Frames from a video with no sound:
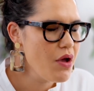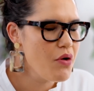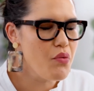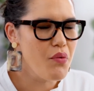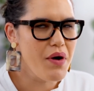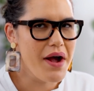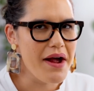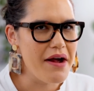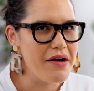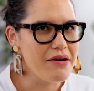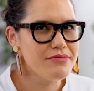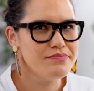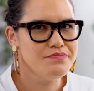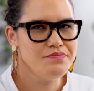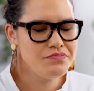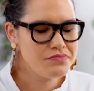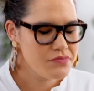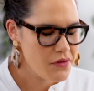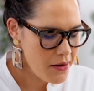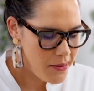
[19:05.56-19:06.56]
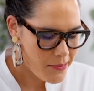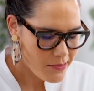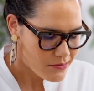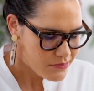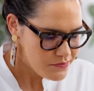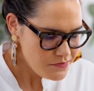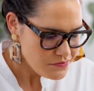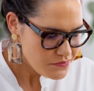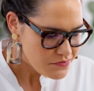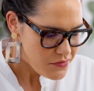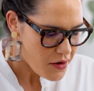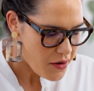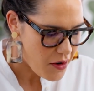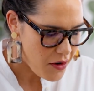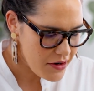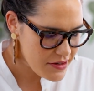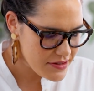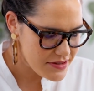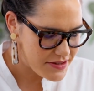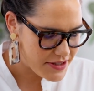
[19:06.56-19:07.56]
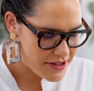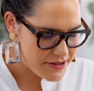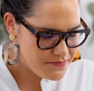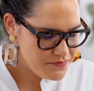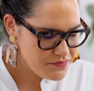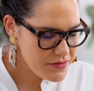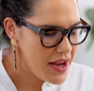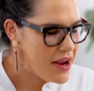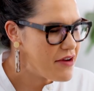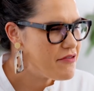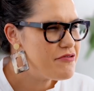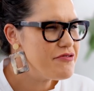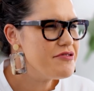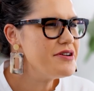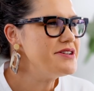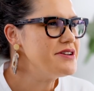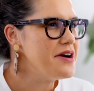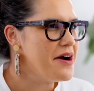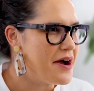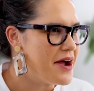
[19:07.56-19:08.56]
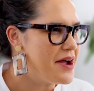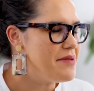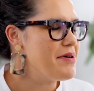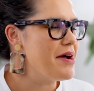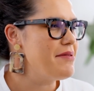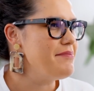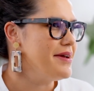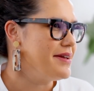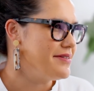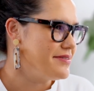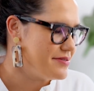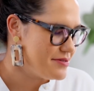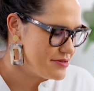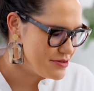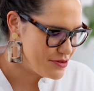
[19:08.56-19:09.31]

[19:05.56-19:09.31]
Wow. Honestly, every time I make this